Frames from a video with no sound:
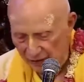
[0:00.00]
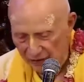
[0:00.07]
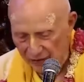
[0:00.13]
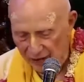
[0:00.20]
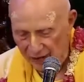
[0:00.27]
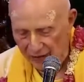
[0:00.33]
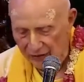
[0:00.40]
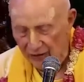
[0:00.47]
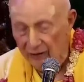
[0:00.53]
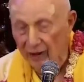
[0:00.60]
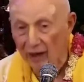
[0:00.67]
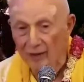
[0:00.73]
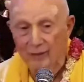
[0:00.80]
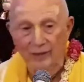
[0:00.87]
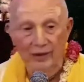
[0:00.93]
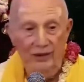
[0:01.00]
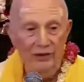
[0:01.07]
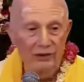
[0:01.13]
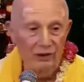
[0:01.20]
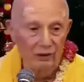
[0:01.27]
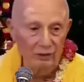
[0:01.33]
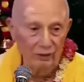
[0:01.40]
What is actually
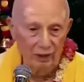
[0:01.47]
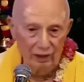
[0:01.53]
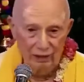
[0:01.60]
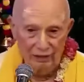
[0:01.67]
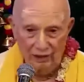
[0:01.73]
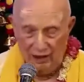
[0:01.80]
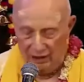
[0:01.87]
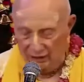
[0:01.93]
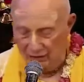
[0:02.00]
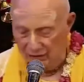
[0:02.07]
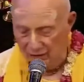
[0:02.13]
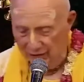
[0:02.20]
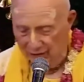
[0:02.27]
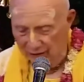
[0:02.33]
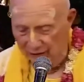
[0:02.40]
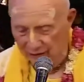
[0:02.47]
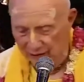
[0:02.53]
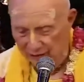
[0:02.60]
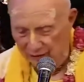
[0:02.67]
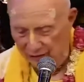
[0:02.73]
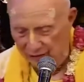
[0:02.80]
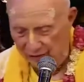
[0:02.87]
happiness and what is actually
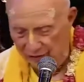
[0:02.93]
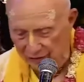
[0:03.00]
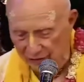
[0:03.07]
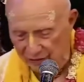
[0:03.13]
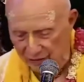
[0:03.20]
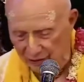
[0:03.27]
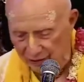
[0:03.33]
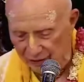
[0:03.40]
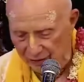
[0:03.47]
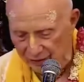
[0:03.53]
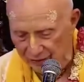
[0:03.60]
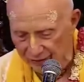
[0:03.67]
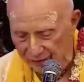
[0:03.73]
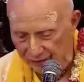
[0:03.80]
distress?